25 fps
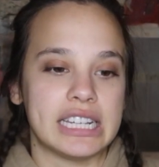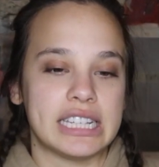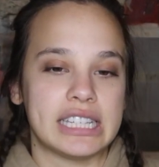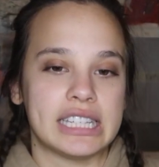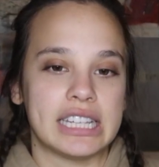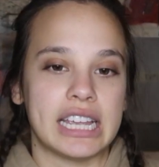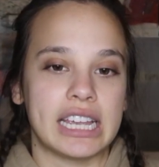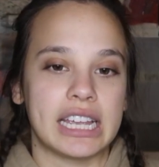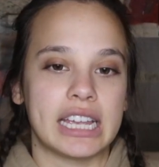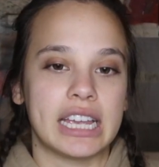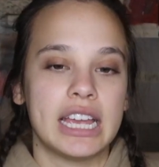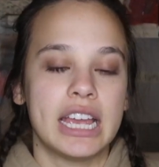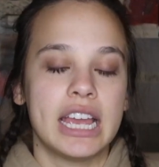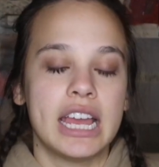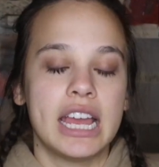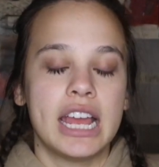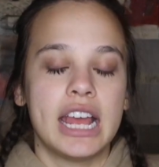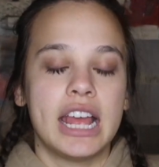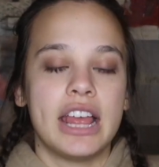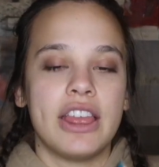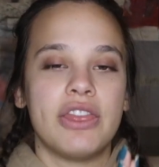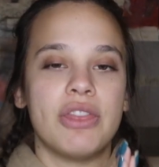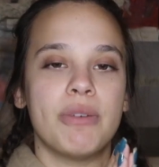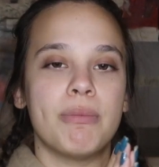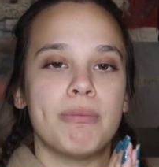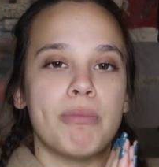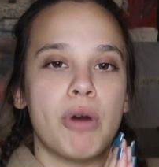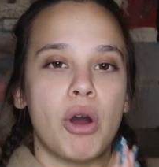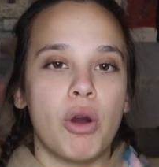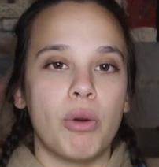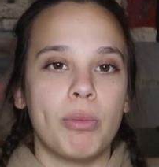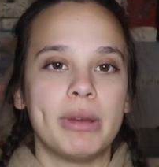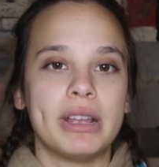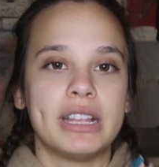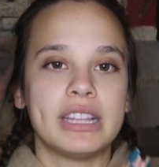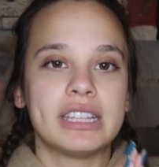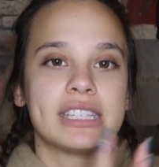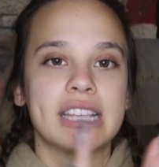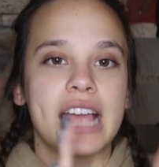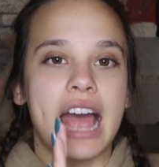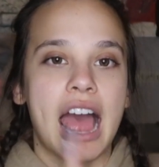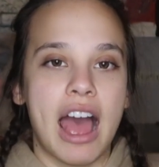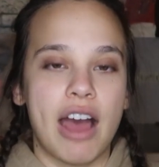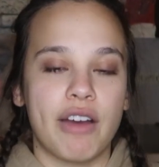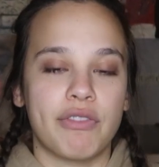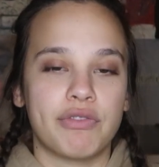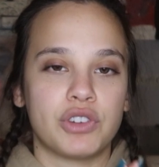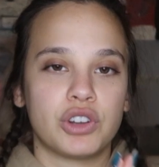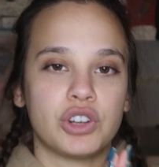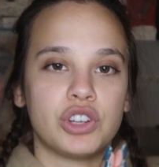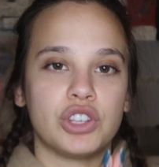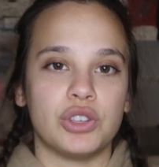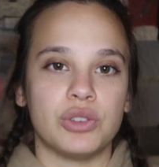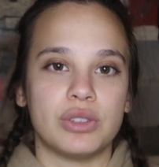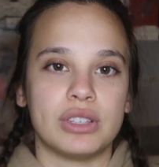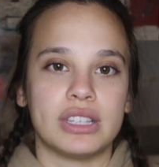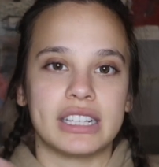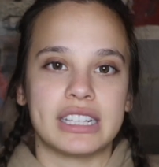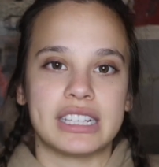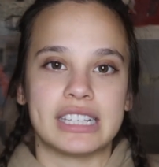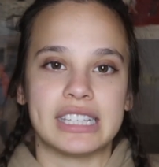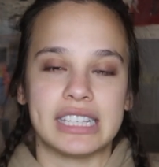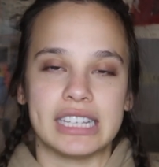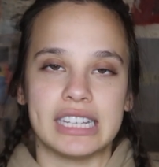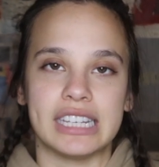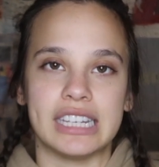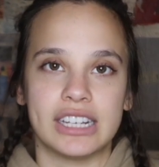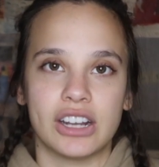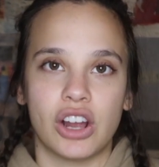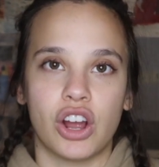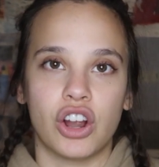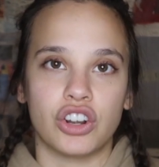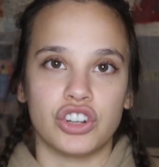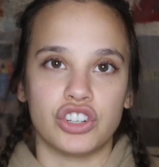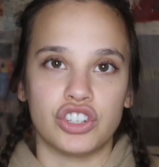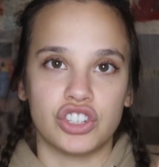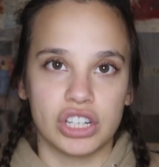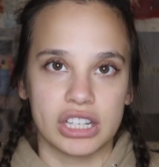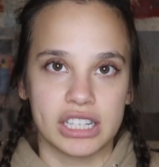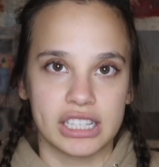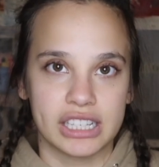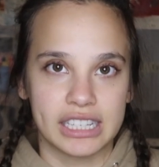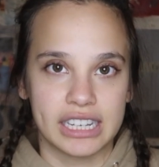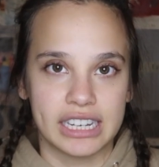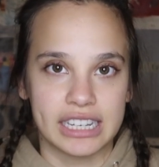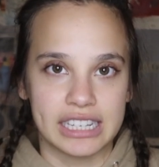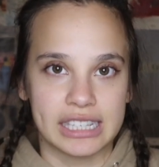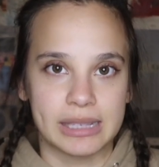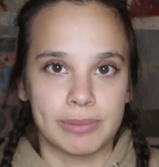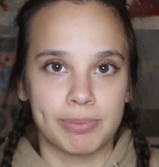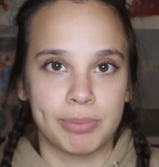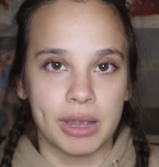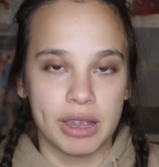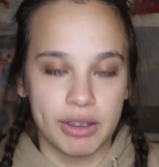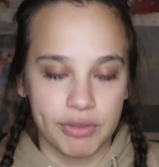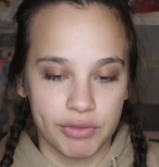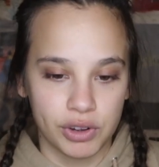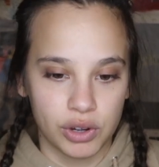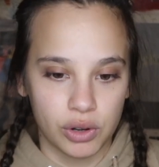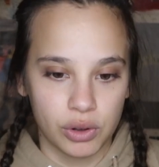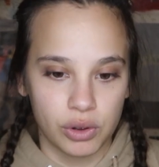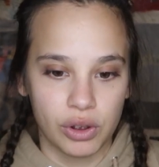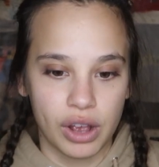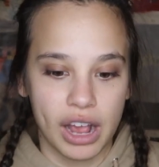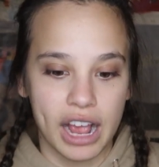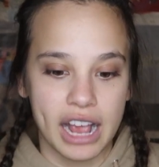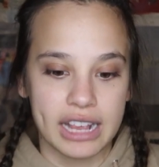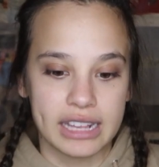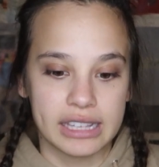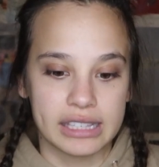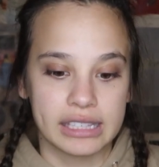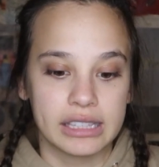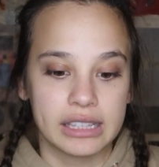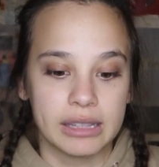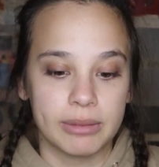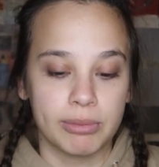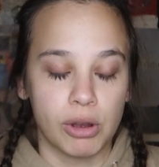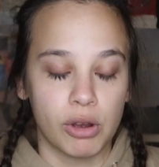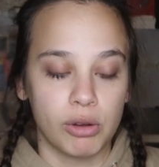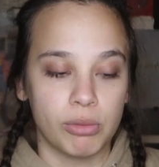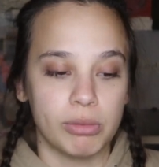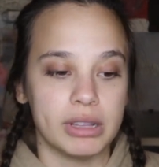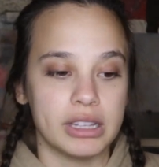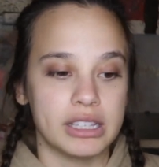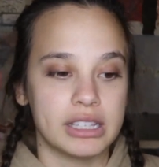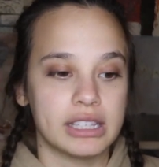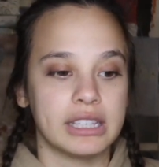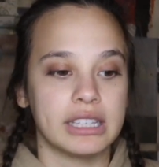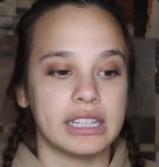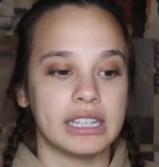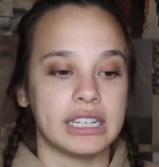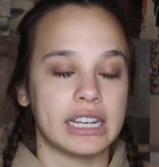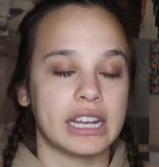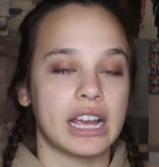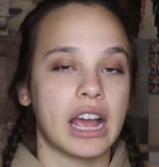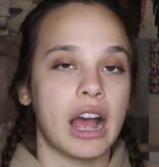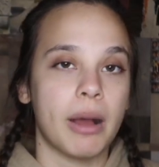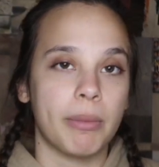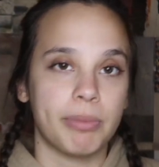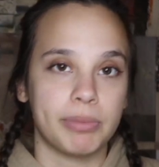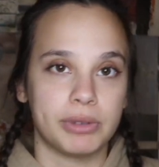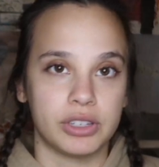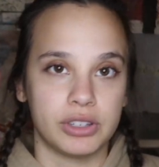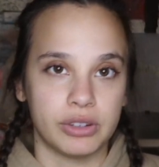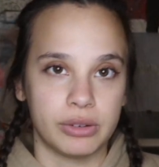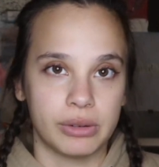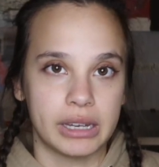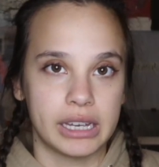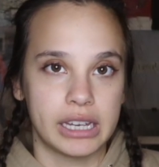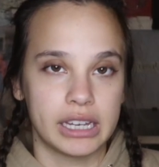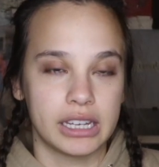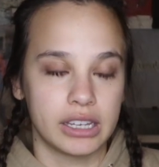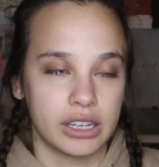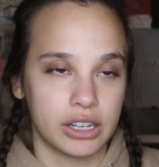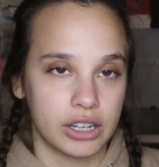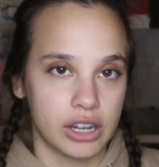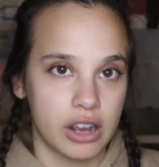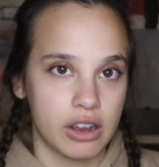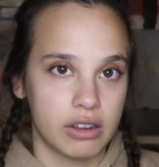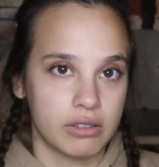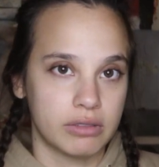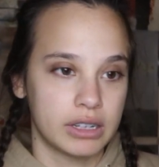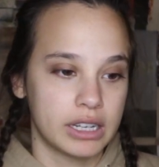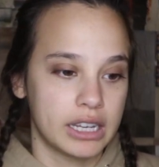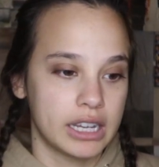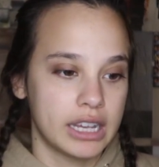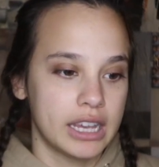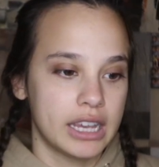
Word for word: It's like the moments after you succeed are just as pivotal as the moments leading up to it, you know?